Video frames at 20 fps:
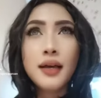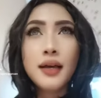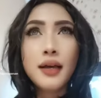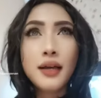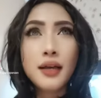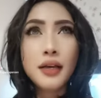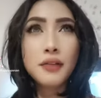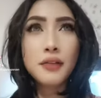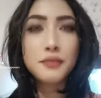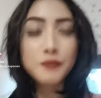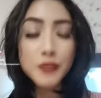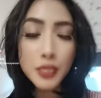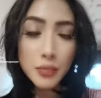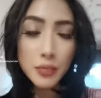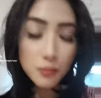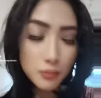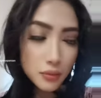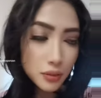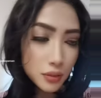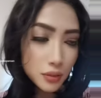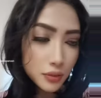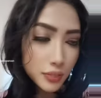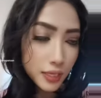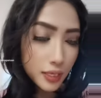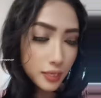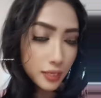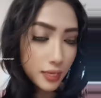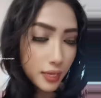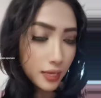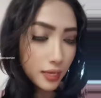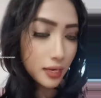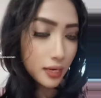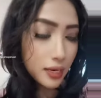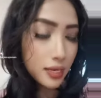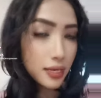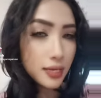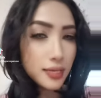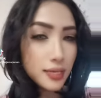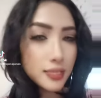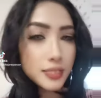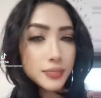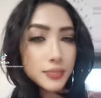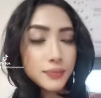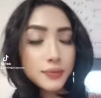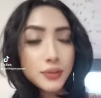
uh, furthermore it can last